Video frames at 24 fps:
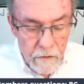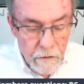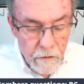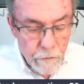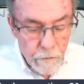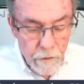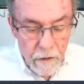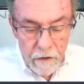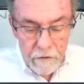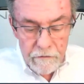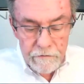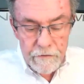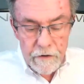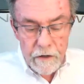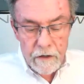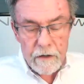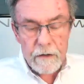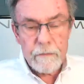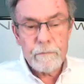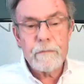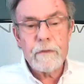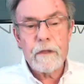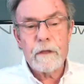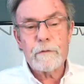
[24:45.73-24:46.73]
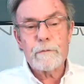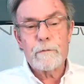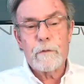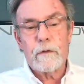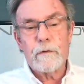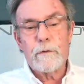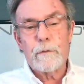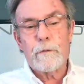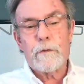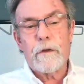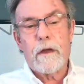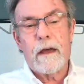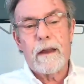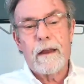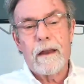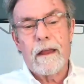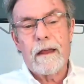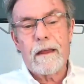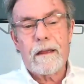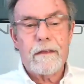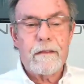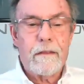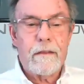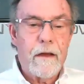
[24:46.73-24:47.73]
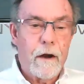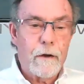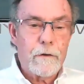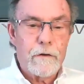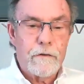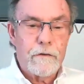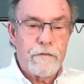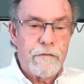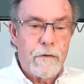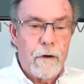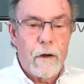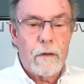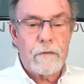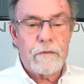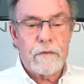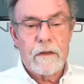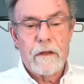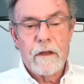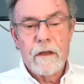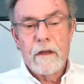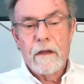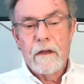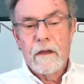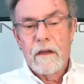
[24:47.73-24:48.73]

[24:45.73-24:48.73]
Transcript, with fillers: the Crown Vic. This this was kind of like our default.